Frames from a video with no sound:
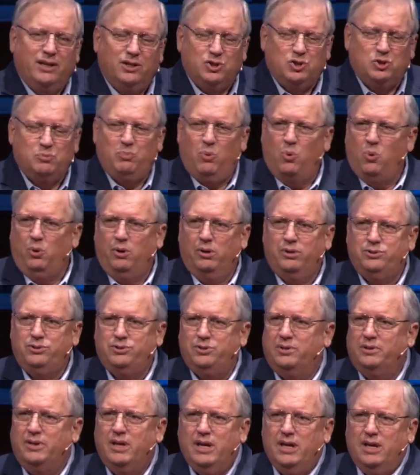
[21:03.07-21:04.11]
in sports
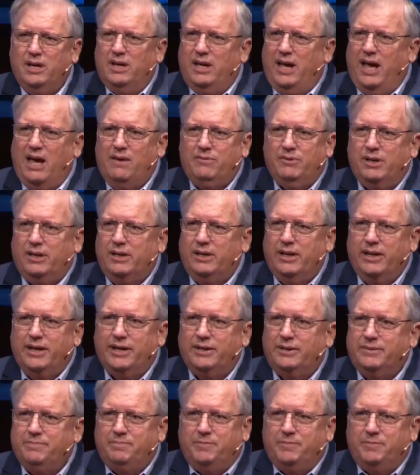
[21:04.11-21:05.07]
and having, uh,